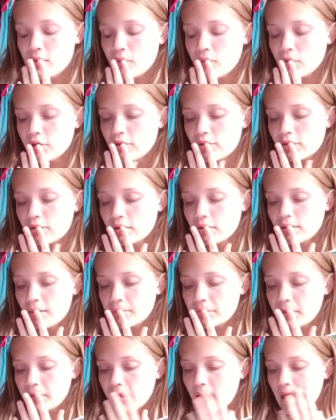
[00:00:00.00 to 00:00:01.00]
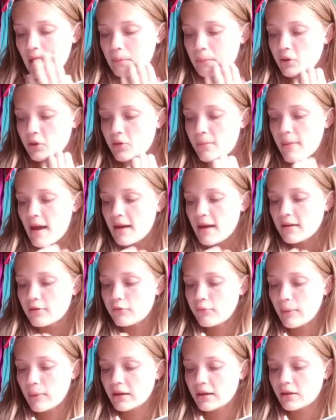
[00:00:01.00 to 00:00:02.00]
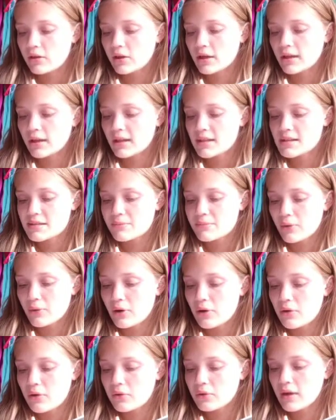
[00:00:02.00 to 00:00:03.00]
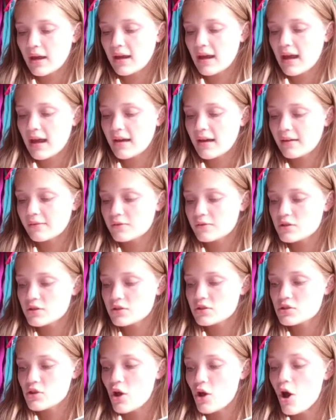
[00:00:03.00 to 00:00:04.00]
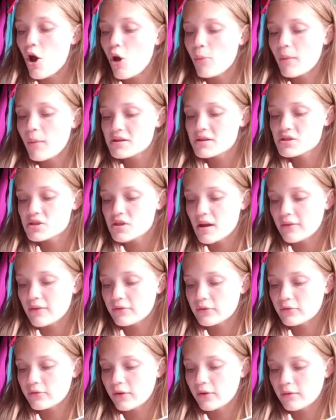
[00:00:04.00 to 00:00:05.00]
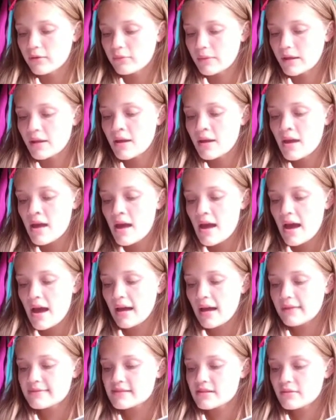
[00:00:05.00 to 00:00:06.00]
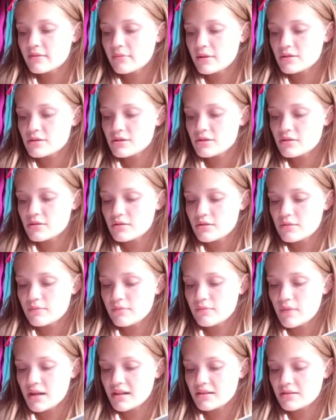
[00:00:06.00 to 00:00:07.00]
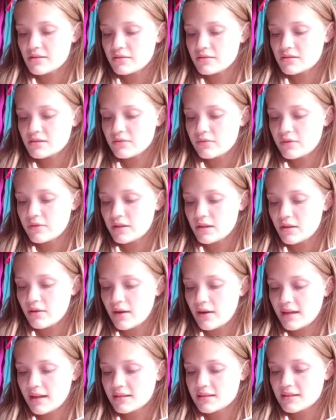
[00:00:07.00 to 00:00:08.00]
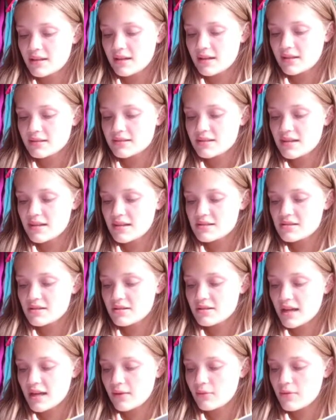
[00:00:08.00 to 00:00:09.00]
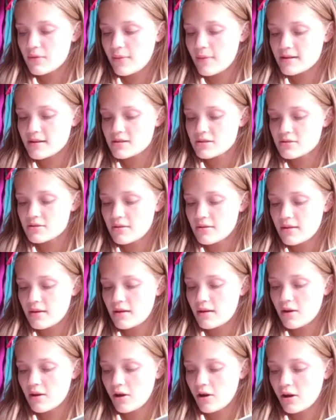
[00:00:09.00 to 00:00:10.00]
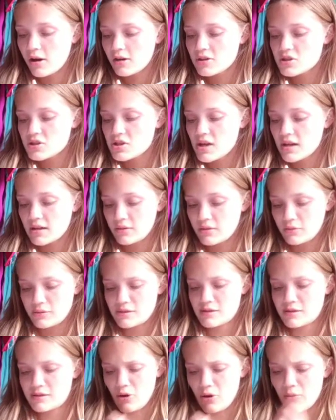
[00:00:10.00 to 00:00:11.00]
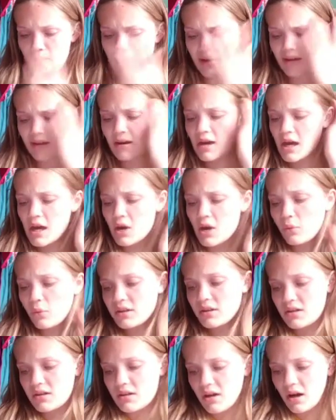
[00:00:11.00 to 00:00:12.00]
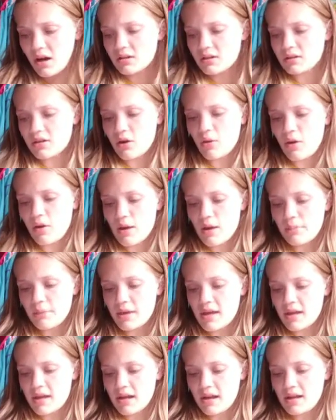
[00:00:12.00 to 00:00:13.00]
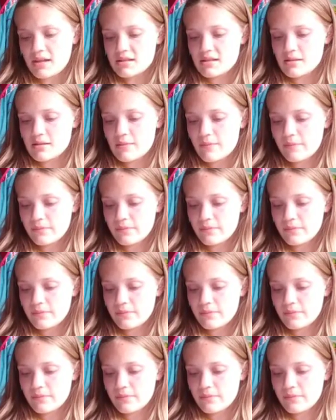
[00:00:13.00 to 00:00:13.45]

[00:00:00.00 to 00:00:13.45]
We are hooking up the camper. The back of my earring is broke. I have so much stuff in front of me. I have so much many YouTube video ideas. Yesterday we went to the arch and it was so big we did not go up in it.